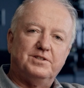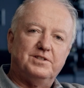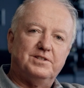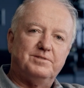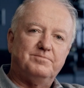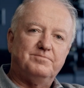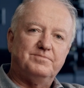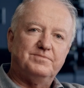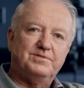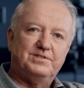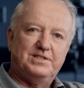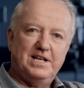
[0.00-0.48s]
The
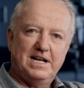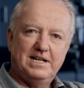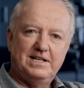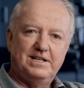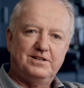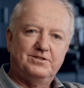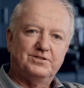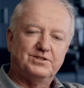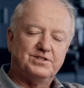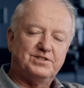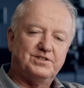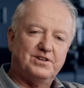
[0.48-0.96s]

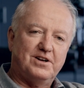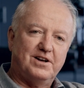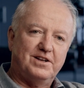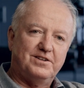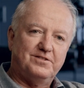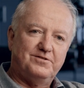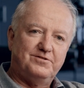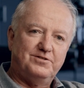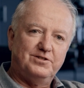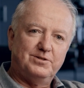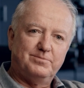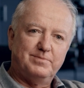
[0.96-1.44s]
technical side
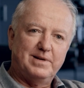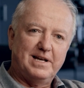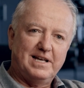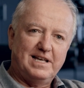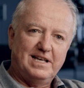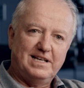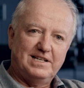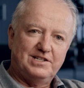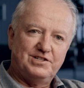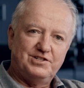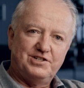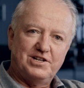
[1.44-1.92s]
of
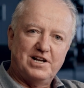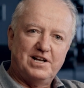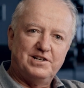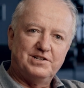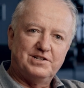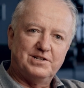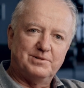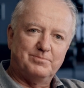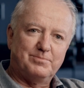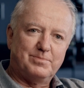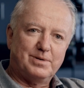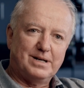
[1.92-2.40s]
filmmaking has
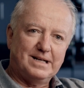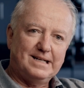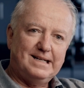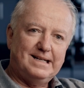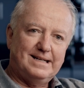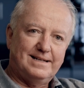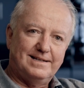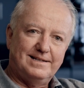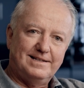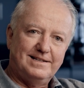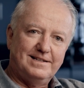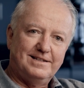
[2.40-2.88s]
changed
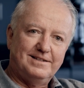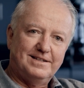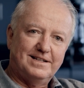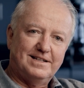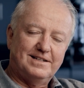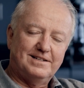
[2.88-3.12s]
completely.